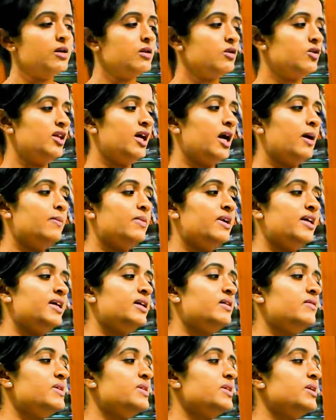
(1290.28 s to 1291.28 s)
So the
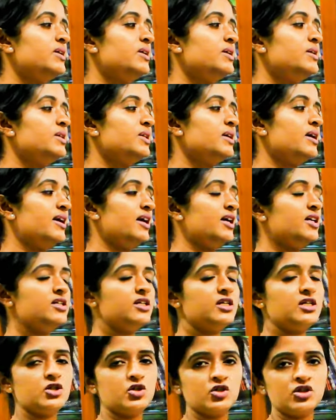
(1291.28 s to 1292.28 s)
umbilical vesicle is
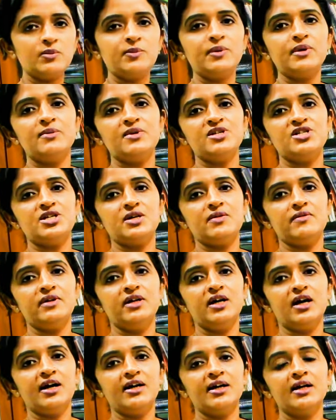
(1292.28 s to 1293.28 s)
connected to the primitive
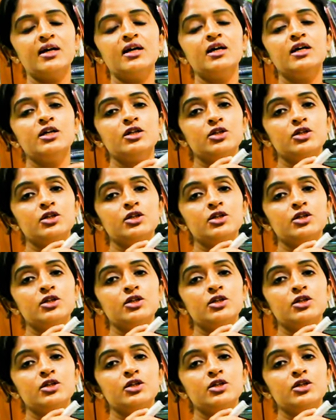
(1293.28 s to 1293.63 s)
gut